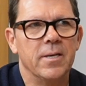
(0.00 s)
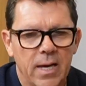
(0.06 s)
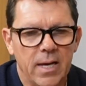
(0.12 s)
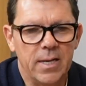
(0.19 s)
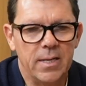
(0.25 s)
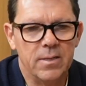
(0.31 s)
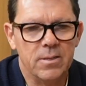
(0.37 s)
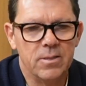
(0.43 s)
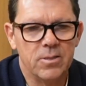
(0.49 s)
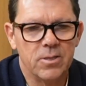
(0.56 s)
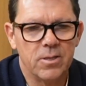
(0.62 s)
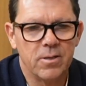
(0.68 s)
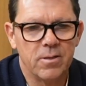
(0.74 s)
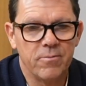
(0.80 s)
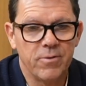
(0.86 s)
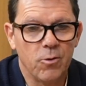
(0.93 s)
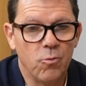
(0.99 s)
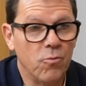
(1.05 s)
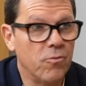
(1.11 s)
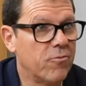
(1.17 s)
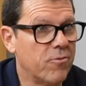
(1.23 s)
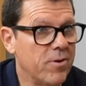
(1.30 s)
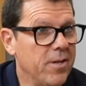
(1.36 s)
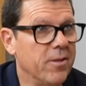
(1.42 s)
And in fact, all
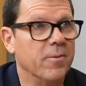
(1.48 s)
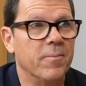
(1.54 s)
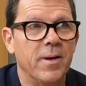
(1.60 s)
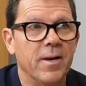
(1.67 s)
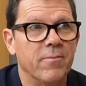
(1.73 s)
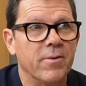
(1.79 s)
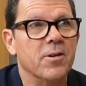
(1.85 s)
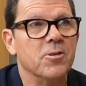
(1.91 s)
three of them have